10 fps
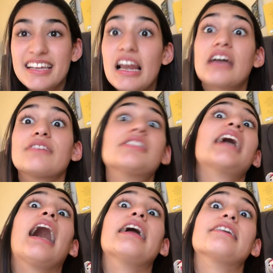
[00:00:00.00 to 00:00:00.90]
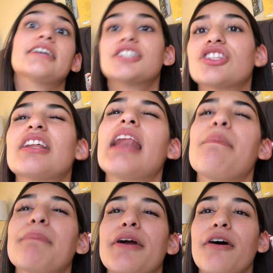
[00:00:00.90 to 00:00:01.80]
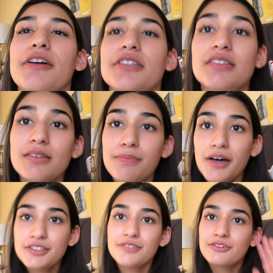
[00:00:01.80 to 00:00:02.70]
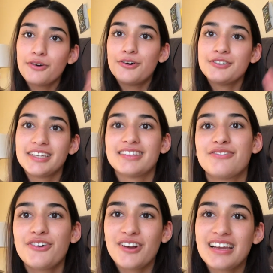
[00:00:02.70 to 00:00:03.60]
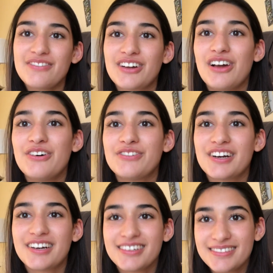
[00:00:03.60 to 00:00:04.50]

The luck of the Irish, the leprechauns, the pot of gold and the four-leaf clover.